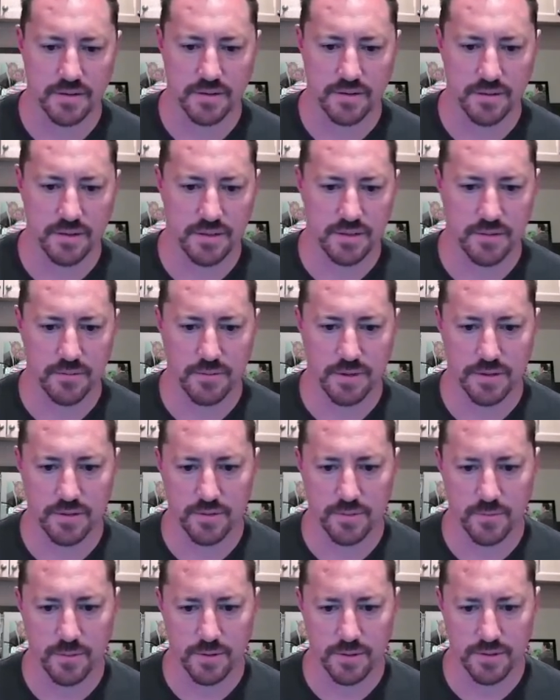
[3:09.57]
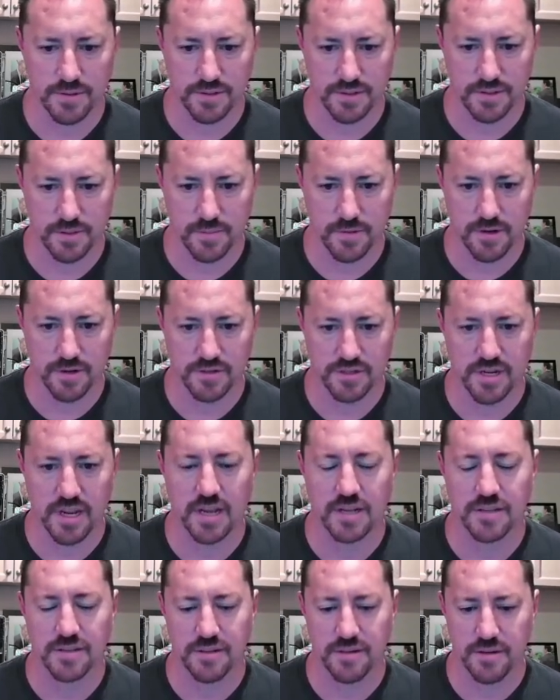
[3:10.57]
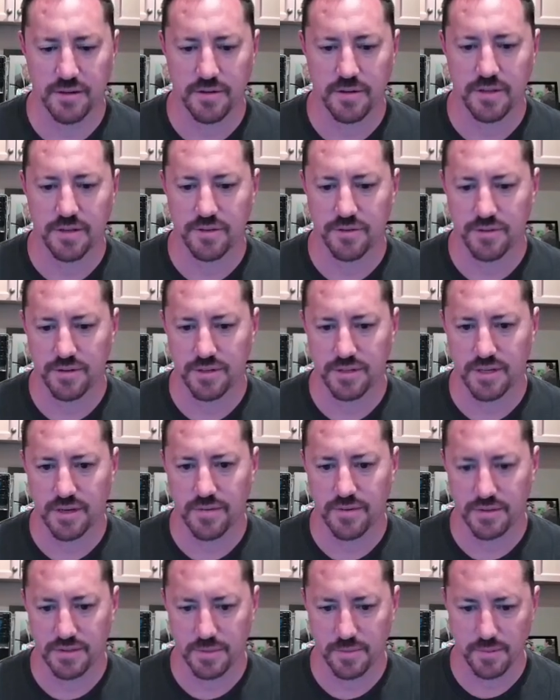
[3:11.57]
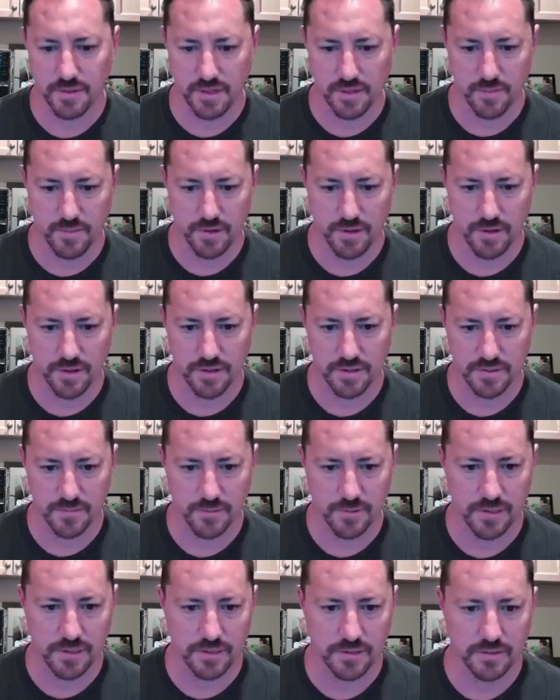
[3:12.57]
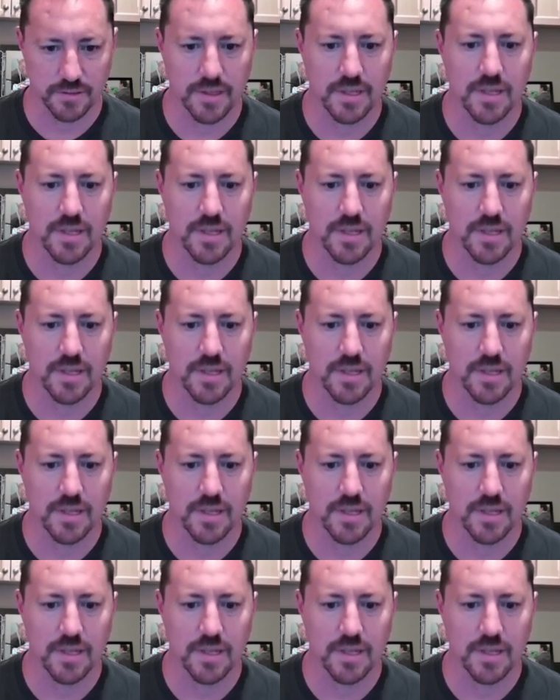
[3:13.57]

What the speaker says: So you see Russell Wilson, Lamar Jackson, injuries obviously play a part as well.